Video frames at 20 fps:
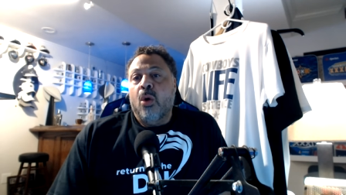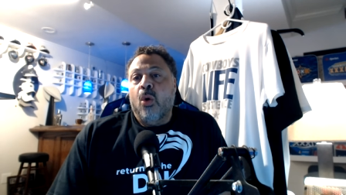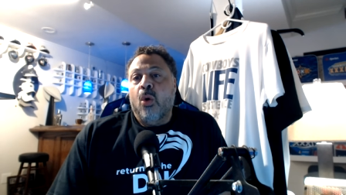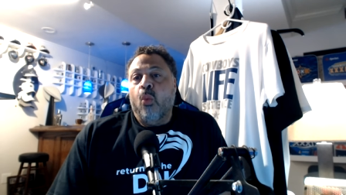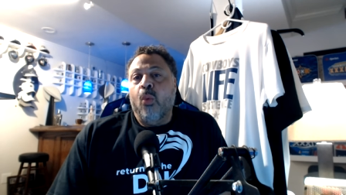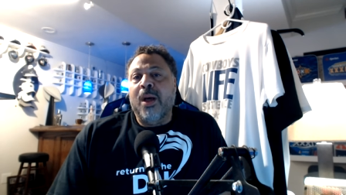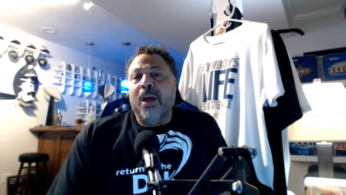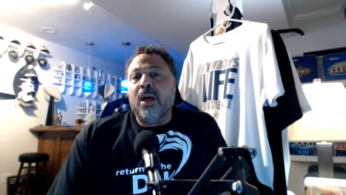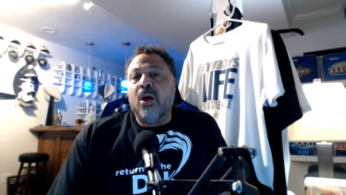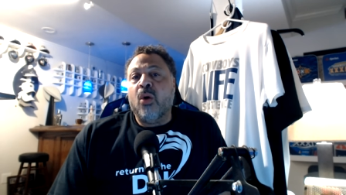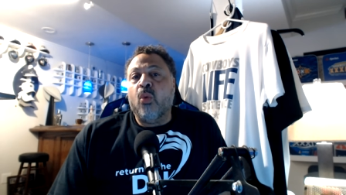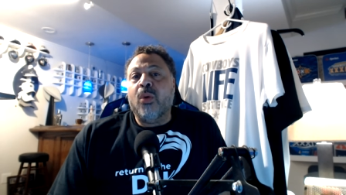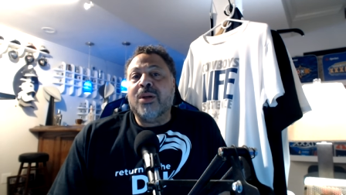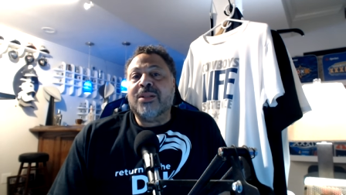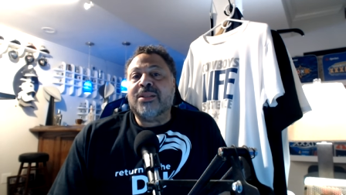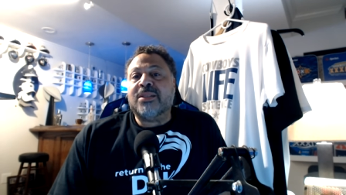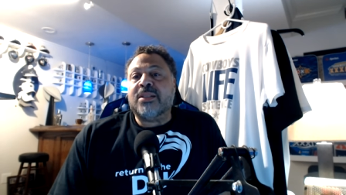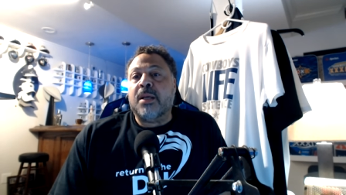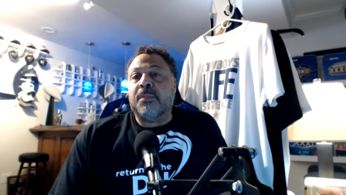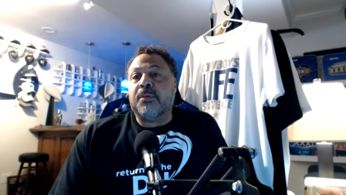Well,
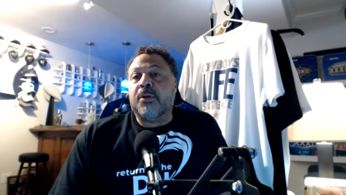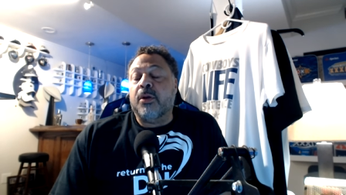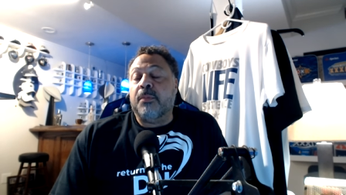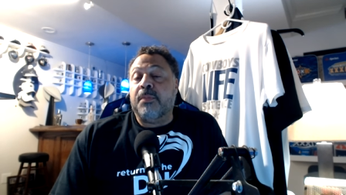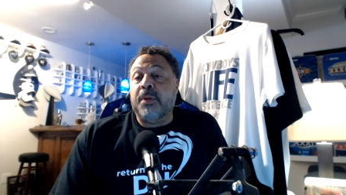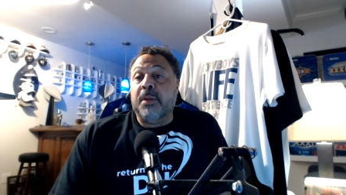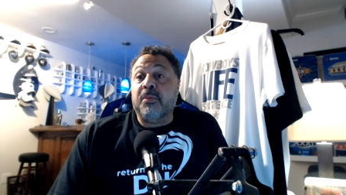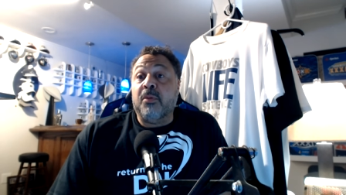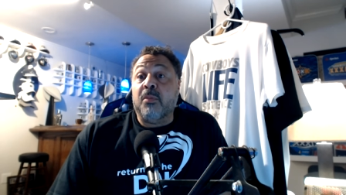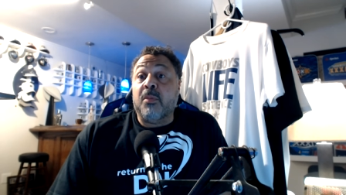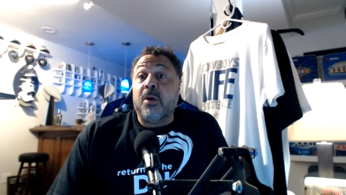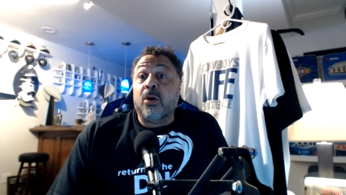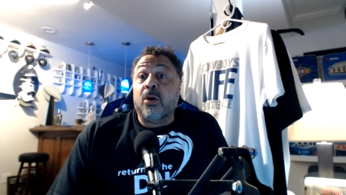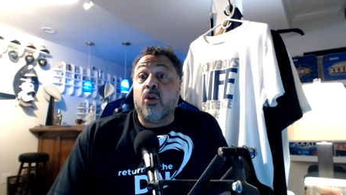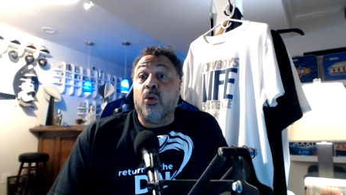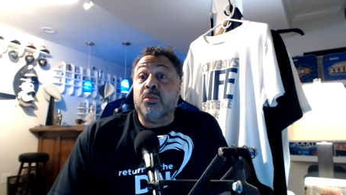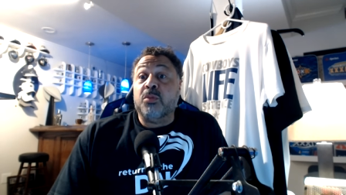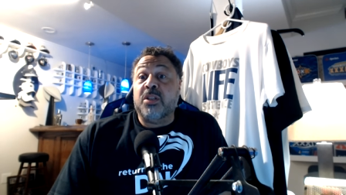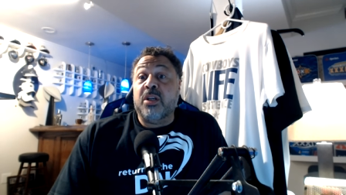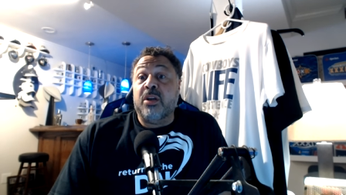what's up, good people? Mark
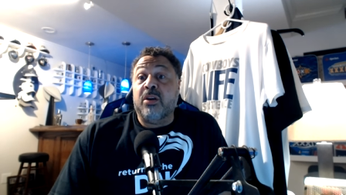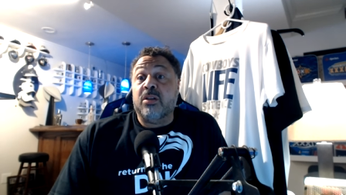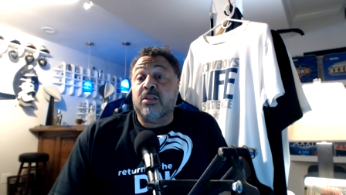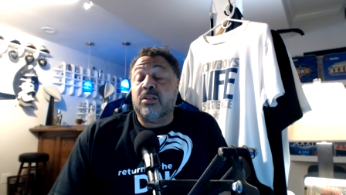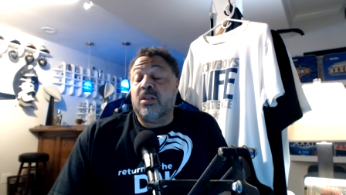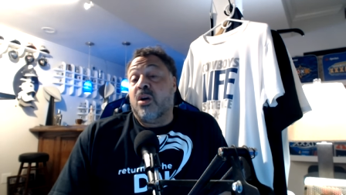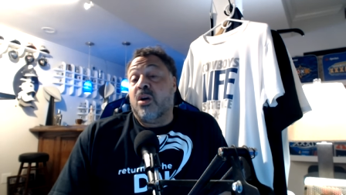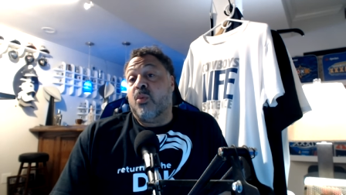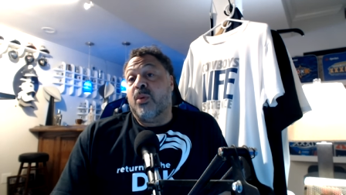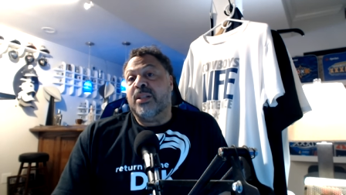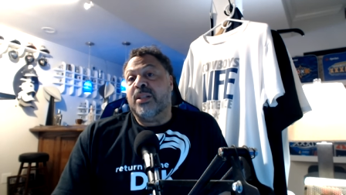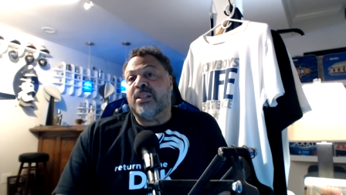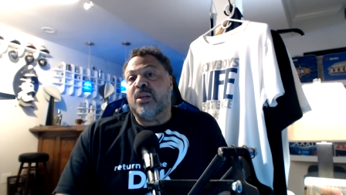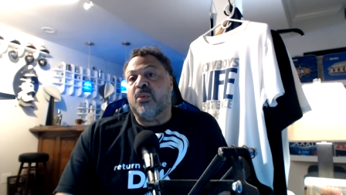Holmes here, and as always,